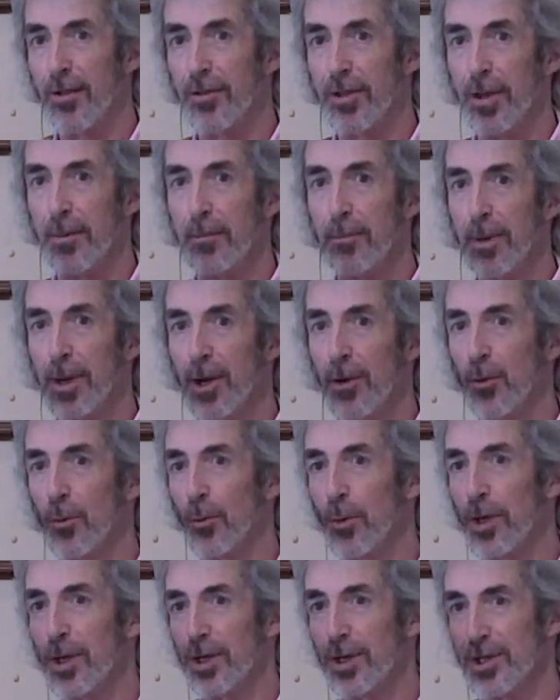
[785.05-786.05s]
That Bear
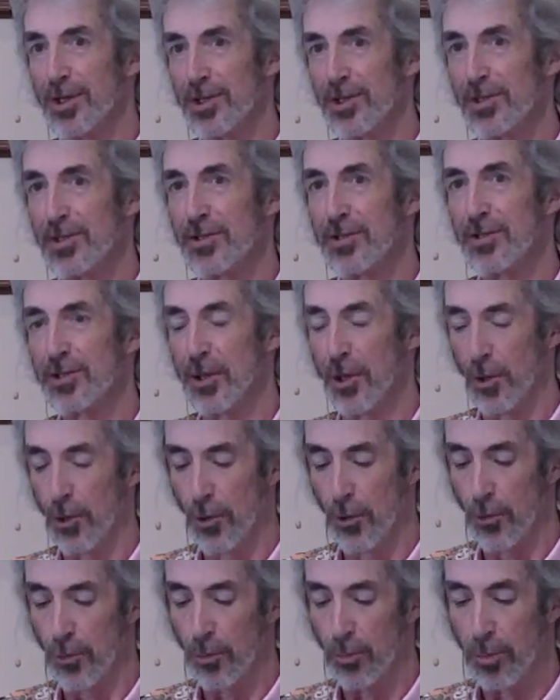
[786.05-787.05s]
Witness to
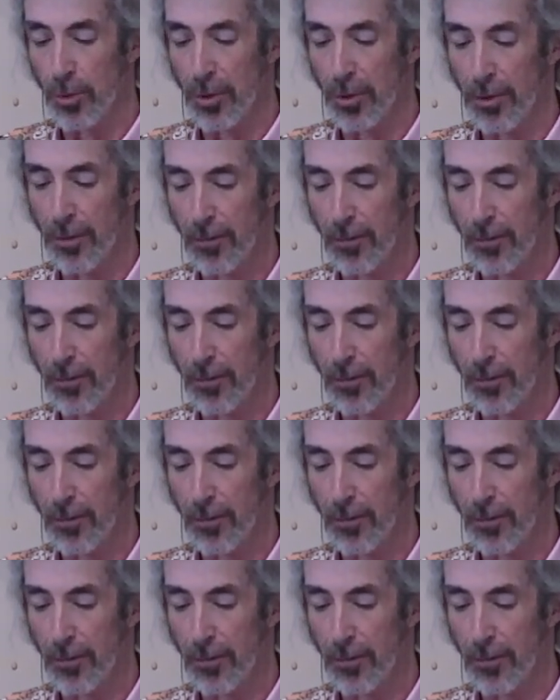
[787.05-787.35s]
Hope."